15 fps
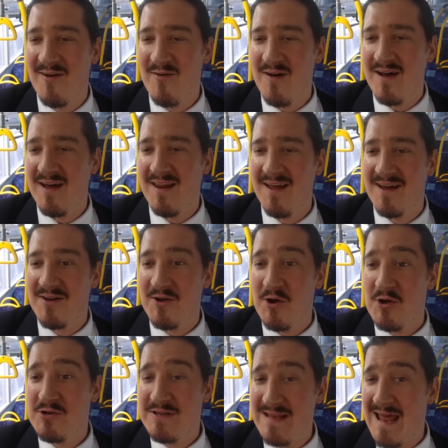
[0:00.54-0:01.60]
Well, a
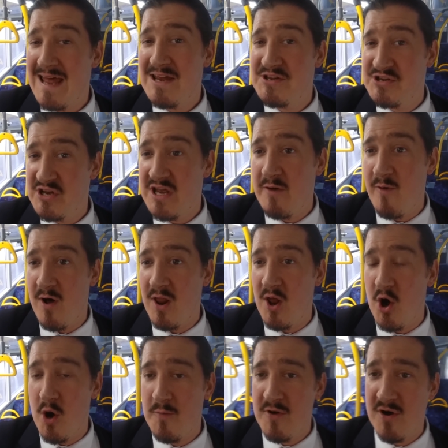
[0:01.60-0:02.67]
good day to you all.
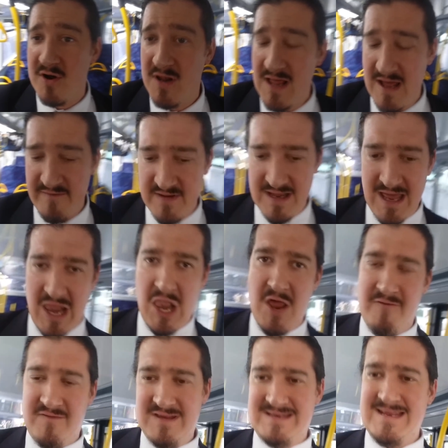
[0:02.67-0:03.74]
I hope you're all having a
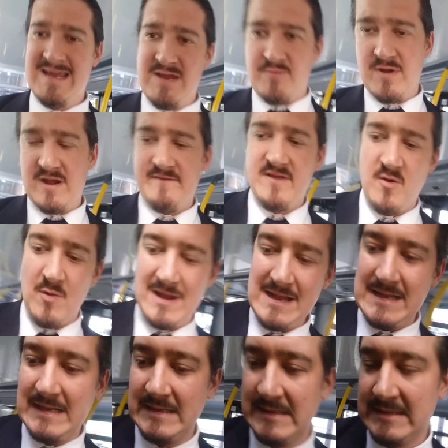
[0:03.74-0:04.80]
lovely day wherever you
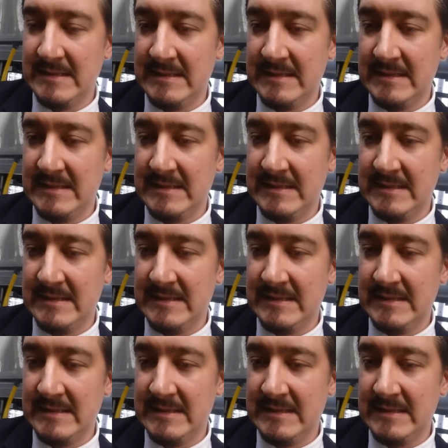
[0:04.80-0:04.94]
are.